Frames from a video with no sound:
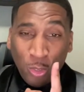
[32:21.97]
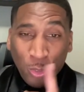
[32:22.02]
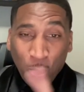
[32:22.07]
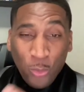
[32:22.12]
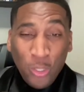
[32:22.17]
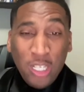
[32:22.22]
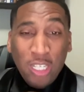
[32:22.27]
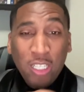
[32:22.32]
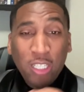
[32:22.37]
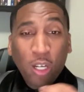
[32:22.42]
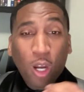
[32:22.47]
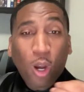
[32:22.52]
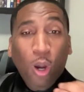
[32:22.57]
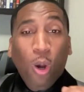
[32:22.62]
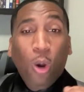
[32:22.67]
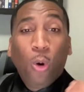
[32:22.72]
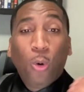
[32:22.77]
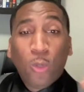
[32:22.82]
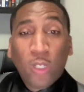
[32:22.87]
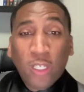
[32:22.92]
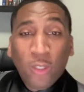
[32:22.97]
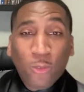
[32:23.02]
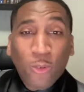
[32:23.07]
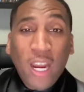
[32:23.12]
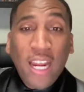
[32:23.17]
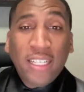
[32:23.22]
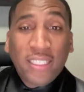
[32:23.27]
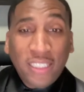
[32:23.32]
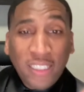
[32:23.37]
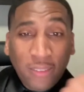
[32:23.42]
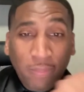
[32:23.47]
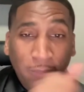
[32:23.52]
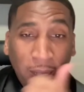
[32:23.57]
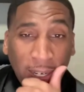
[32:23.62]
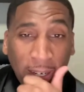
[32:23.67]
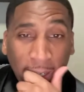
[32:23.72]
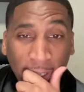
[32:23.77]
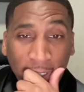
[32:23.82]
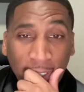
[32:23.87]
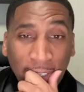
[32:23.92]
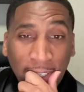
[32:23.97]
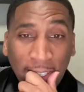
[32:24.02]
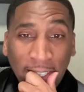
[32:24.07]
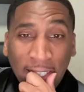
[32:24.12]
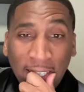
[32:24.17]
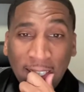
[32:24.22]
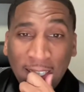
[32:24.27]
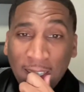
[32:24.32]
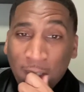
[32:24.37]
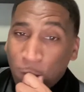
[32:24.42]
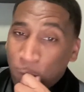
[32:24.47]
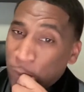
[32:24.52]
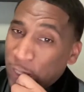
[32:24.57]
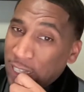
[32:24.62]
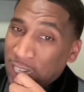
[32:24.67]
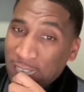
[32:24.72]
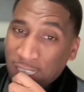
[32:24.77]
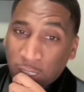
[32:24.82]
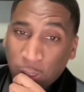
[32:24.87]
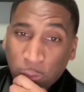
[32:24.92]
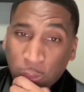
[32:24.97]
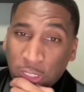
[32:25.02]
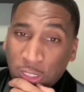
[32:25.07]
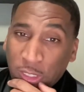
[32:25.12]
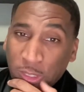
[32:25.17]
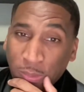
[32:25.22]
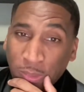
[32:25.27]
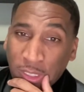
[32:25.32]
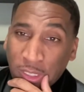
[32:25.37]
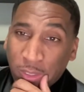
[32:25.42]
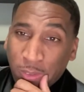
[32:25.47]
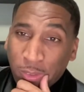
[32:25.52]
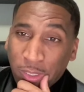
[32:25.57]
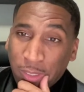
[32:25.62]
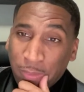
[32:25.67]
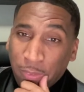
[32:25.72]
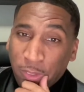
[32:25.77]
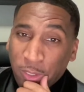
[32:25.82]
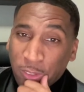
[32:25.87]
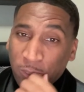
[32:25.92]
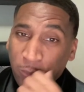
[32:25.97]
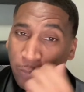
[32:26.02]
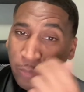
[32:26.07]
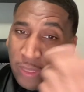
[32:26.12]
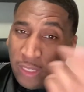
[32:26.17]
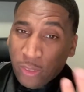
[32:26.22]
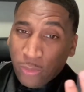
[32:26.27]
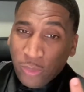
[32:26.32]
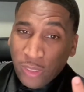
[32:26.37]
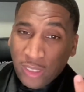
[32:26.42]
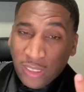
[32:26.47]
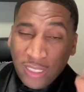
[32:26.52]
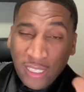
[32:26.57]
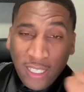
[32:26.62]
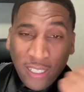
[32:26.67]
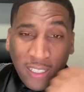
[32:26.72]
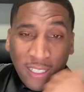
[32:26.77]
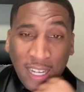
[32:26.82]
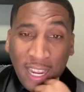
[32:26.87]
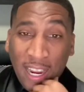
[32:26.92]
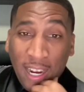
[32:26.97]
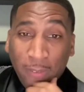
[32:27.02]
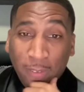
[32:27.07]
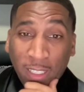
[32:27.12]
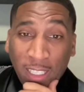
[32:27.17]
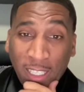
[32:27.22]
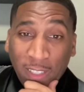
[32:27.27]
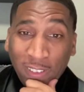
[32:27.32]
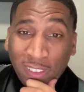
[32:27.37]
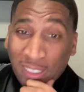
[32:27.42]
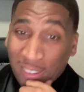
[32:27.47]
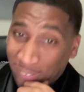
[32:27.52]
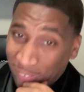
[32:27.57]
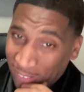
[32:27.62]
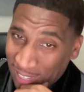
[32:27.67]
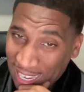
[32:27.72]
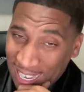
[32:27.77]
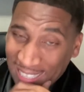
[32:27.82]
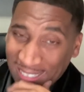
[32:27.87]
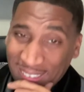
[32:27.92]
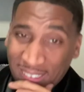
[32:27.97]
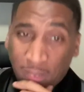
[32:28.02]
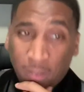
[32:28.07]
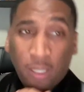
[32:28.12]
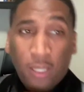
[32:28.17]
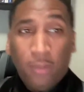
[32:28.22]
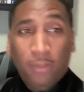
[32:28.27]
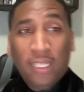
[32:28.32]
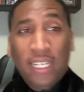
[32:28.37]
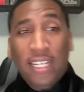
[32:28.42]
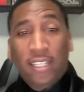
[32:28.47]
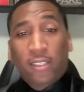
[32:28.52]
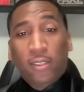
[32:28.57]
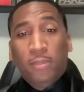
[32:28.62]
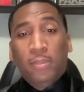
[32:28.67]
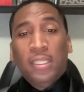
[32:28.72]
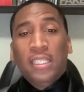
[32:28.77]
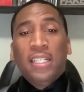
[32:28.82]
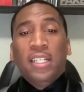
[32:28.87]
three holy, righteous men, we like to greet you with the greeting words of peace. We say it in the Arabic language of Assalamu alaikum.